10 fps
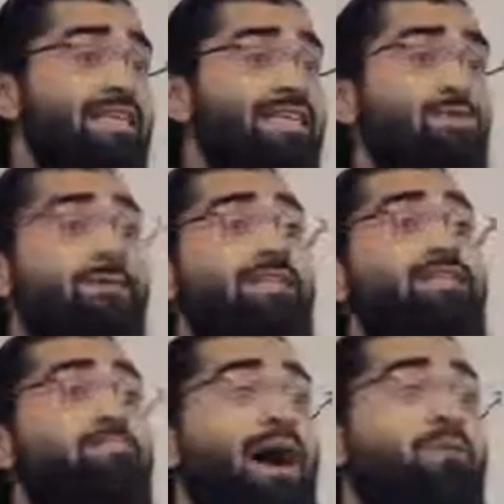this is why we need
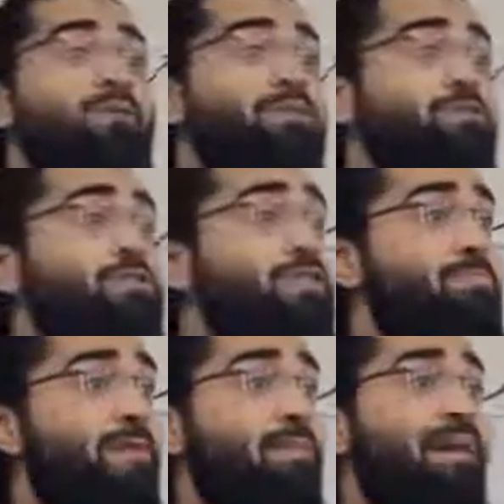to empower ourselves, because there's
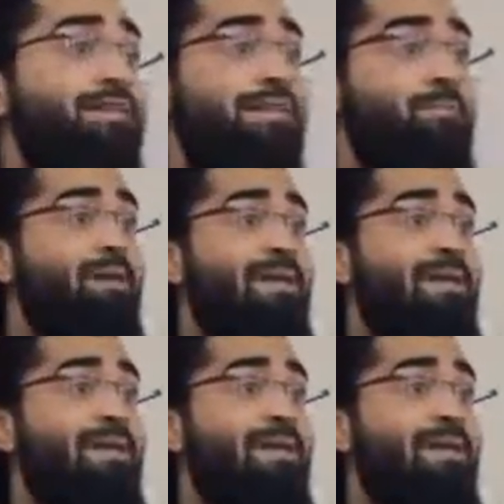people out there that